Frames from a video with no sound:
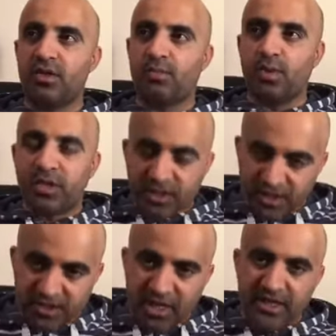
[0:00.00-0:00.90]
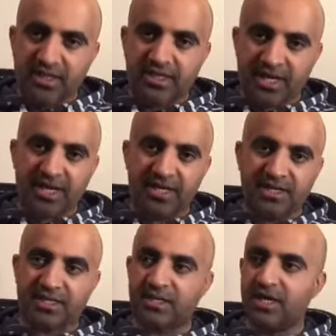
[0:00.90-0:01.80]
the person selling the
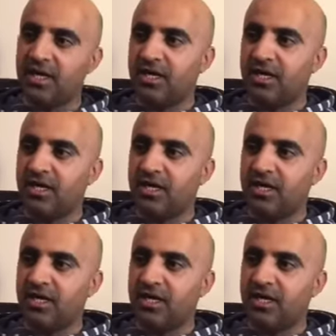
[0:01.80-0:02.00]
tickets,